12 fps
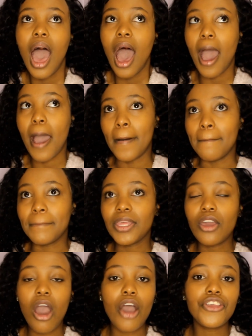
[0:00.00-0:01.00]

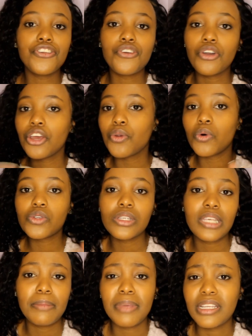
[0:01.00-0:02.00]
Yeah, you can also
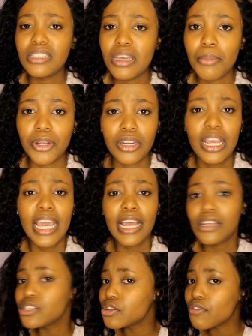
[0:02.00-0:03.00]
send me a DM on
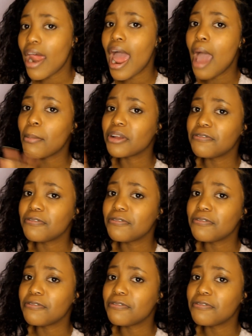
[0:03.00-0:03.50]
Instagram, on